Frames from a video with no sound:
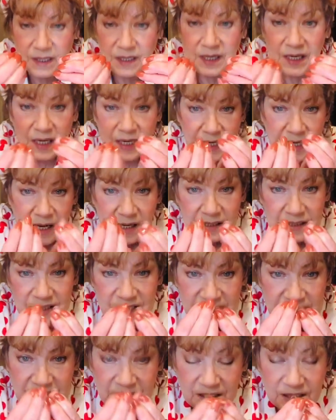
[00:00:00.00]
and kind of
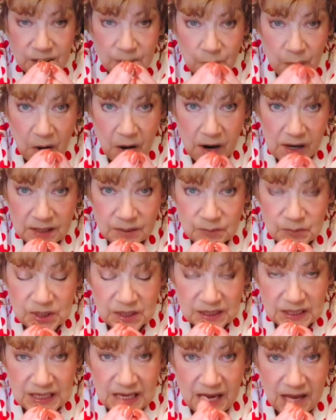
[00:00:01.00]
stick the bottom
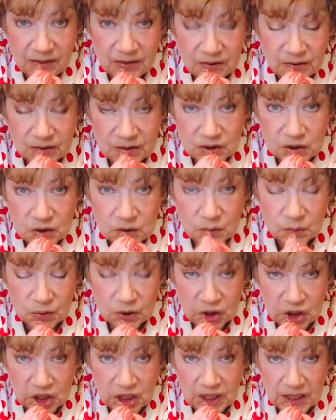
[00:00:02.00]
together and
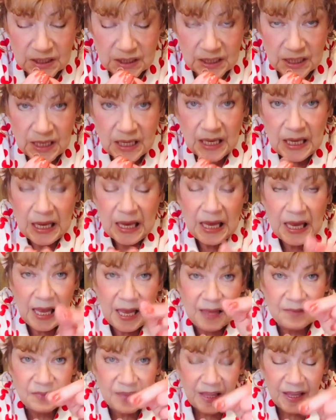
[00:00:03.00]
squish it,
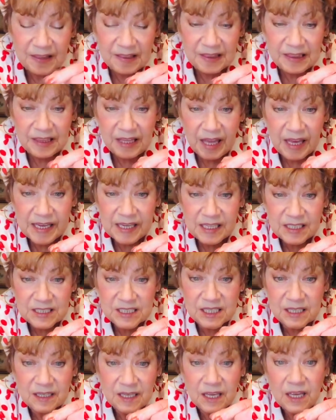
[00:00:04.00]
and then
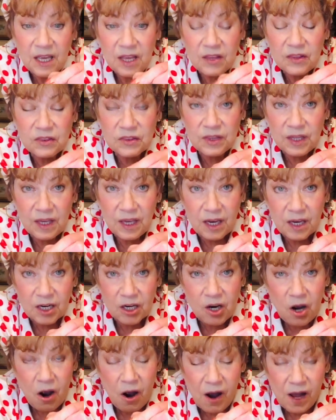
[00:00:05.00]
light the
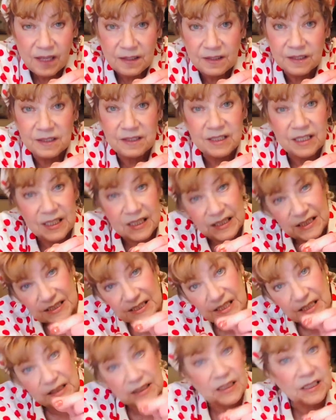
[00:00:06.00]
cotton that is
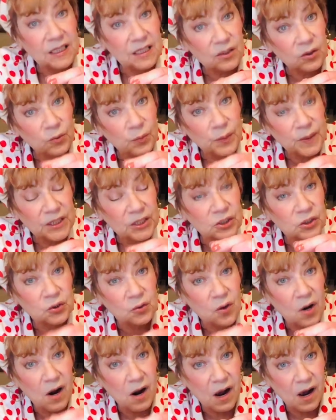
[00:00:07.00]
a little bit
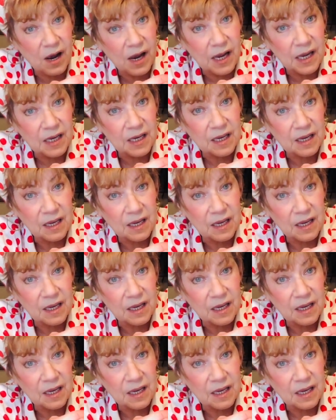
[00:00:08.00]
dry.